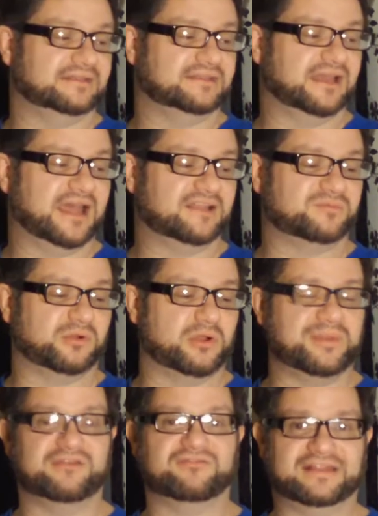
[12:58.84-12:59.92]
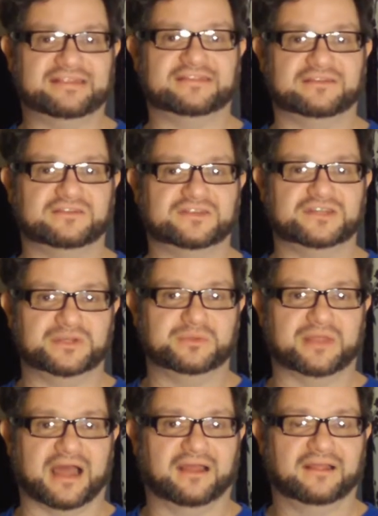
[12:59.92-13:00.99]
that Hasbro are a bit reticent to do
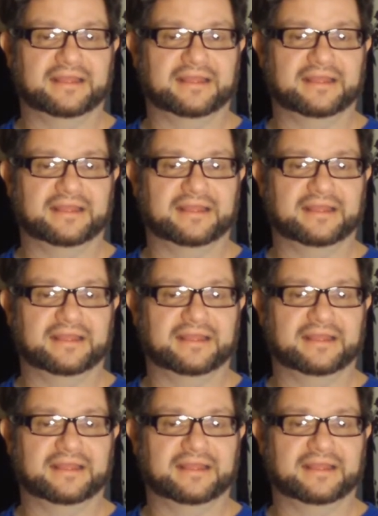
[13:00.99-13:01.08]
that